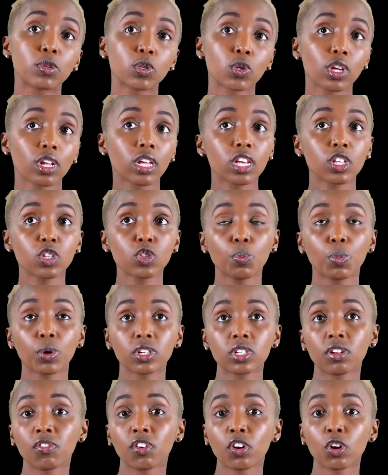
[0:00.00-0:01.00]
So in case you
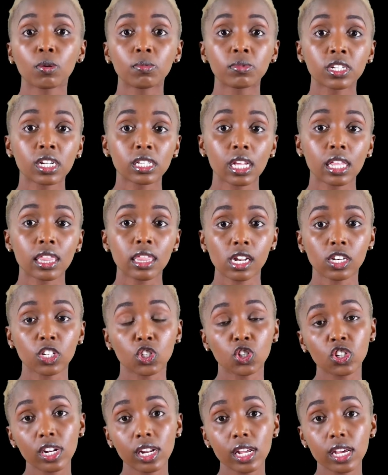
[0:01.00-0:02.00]
bought Safaricom shares at 30
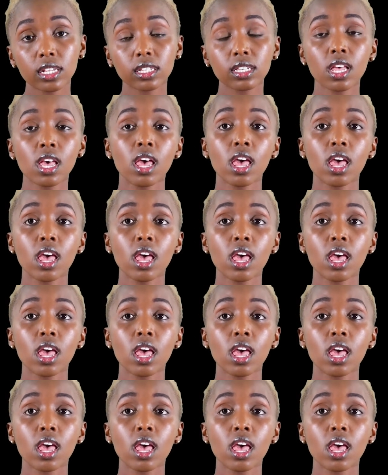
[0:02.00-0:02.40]
shillings,